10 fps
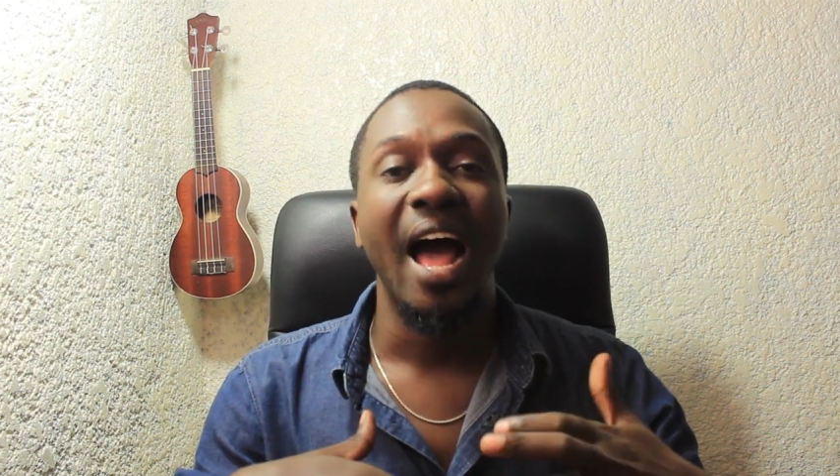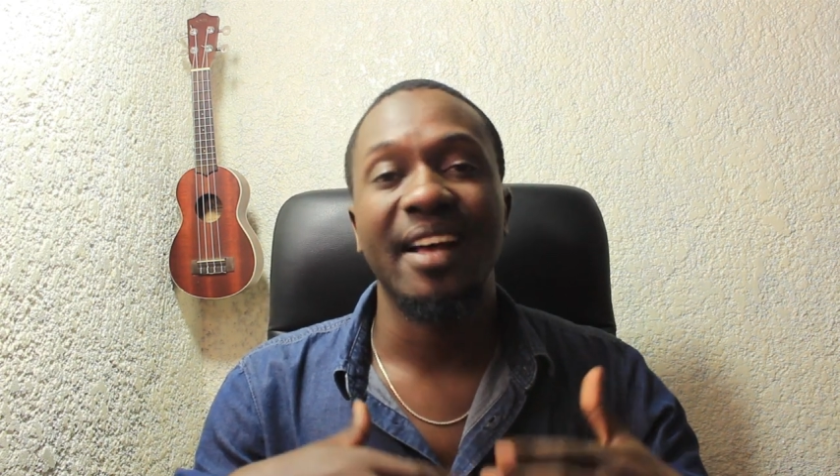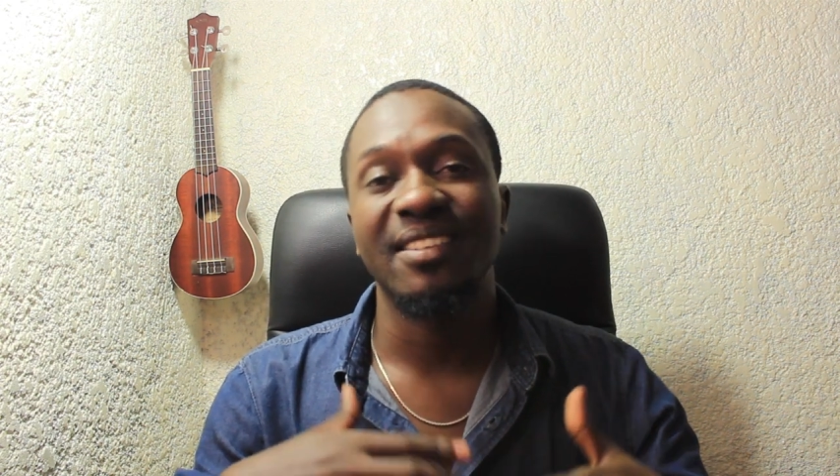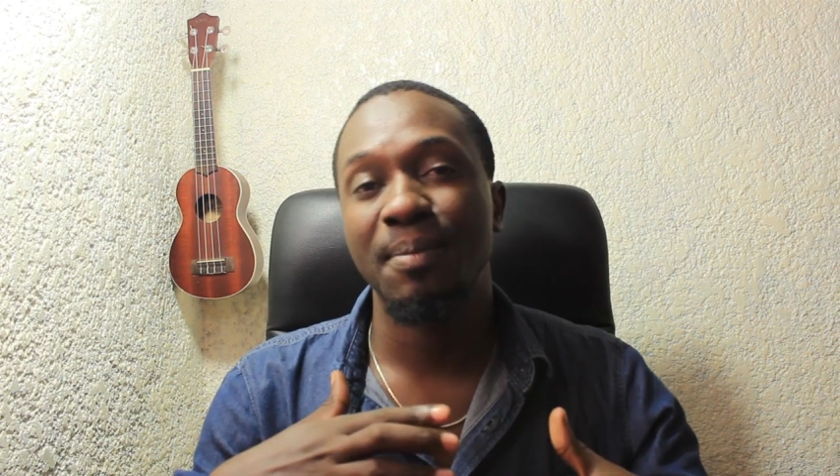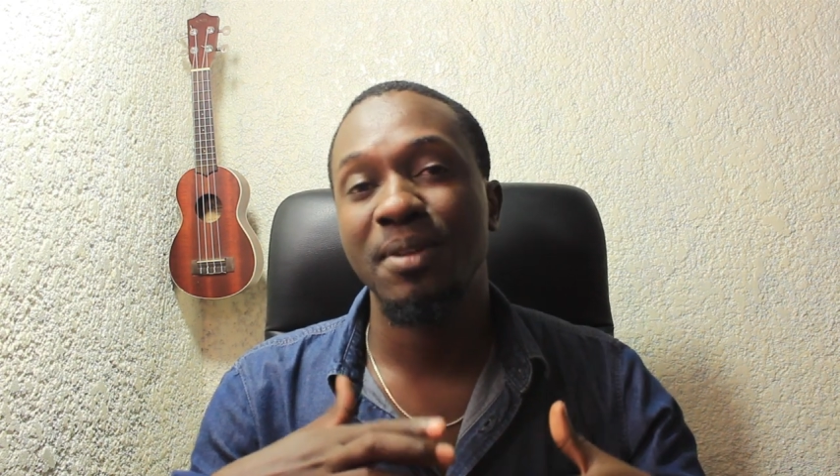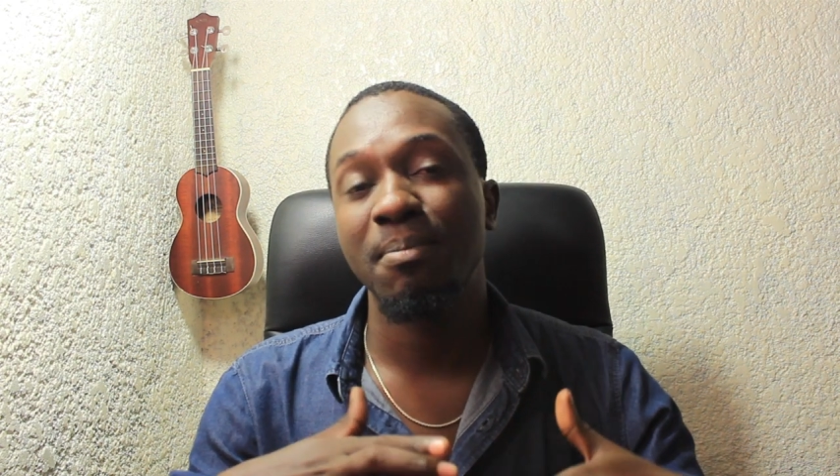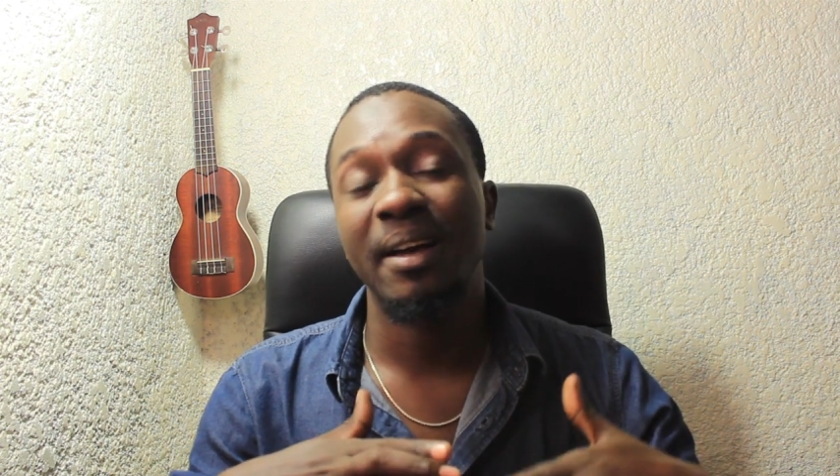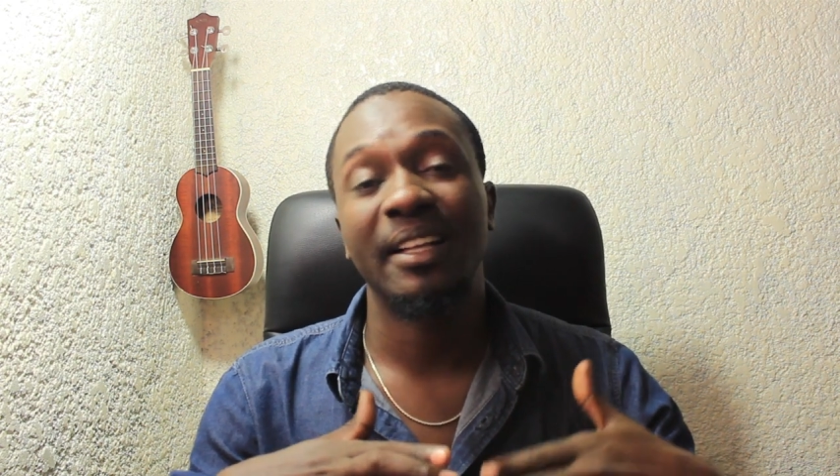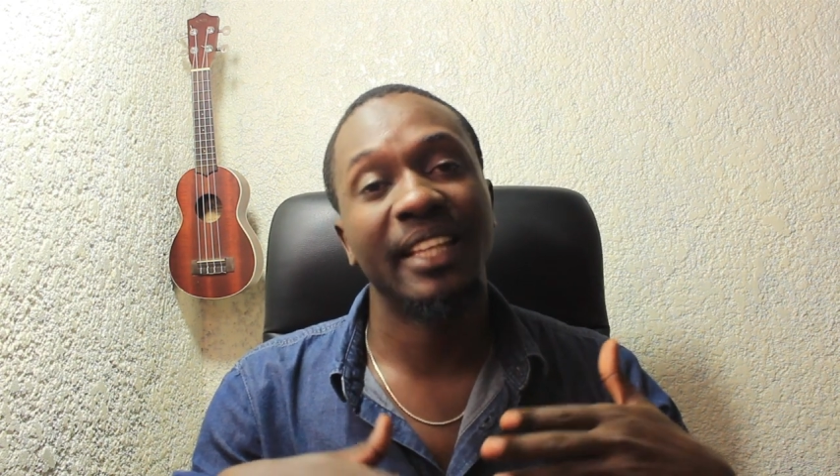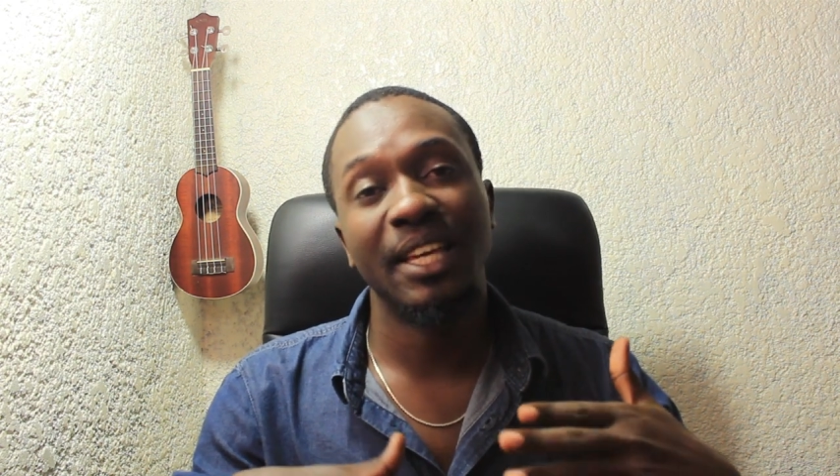accepted
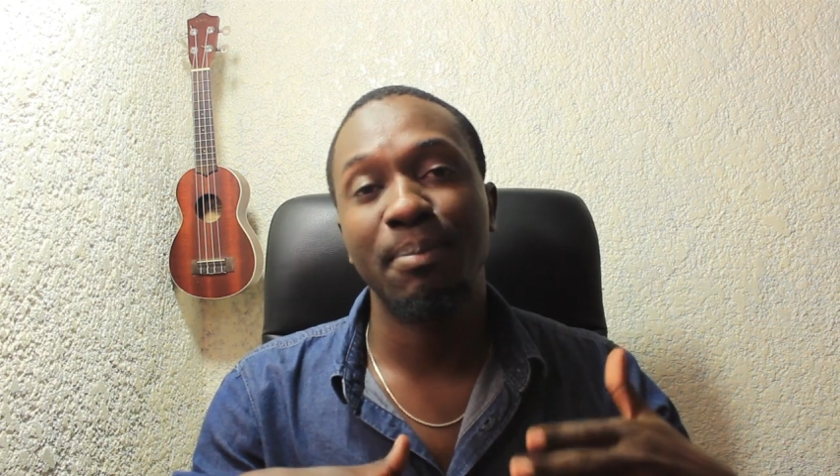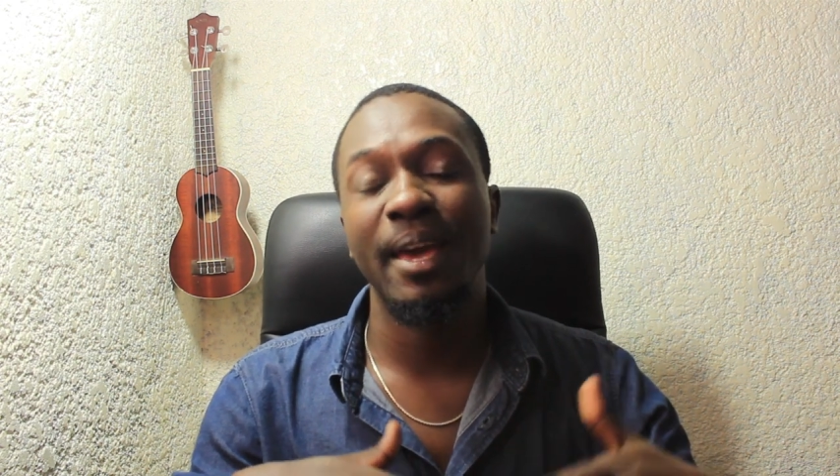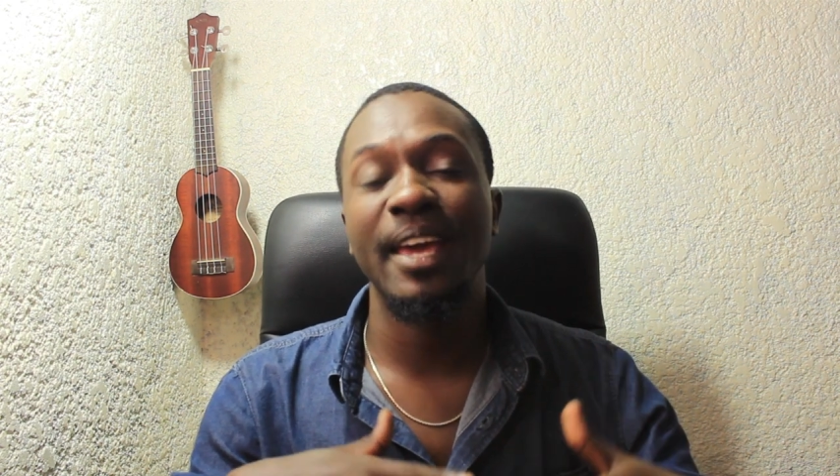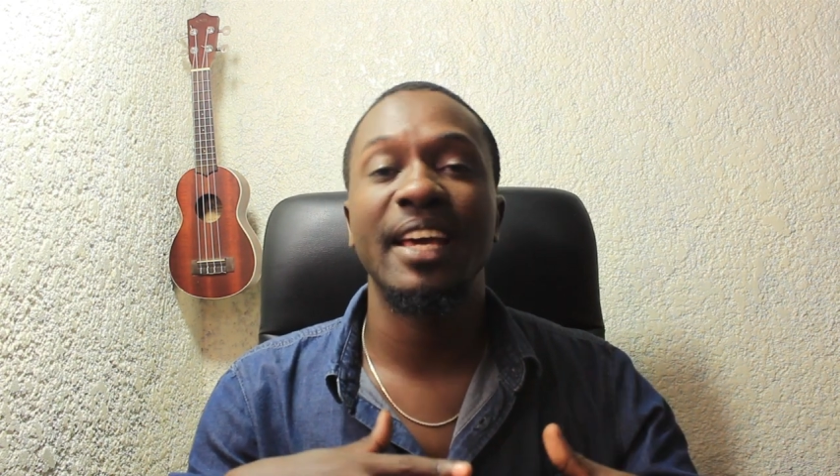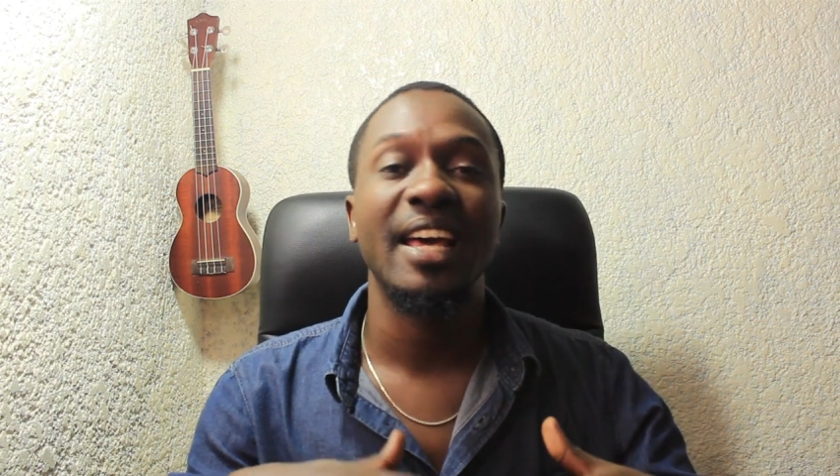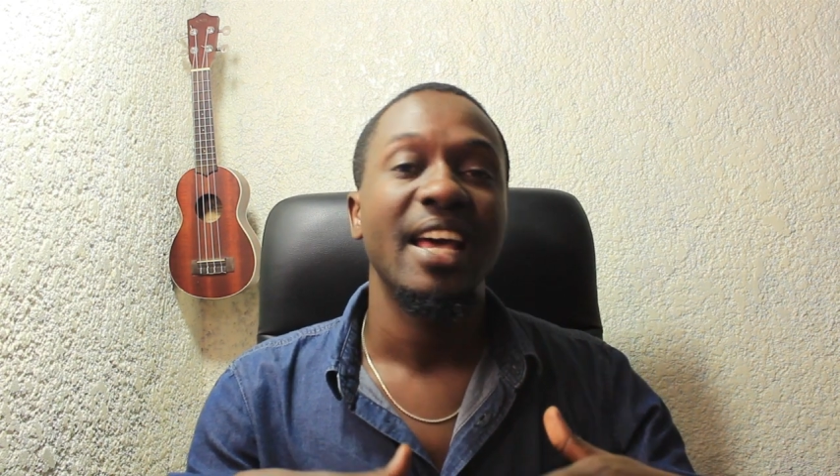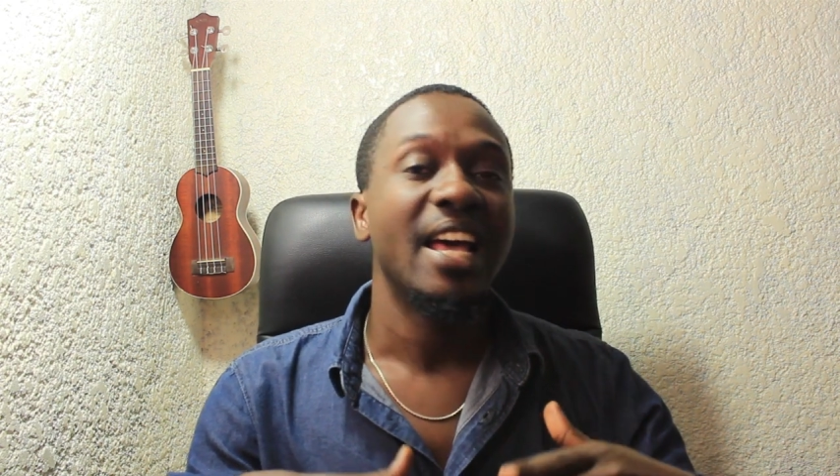by ClickBank,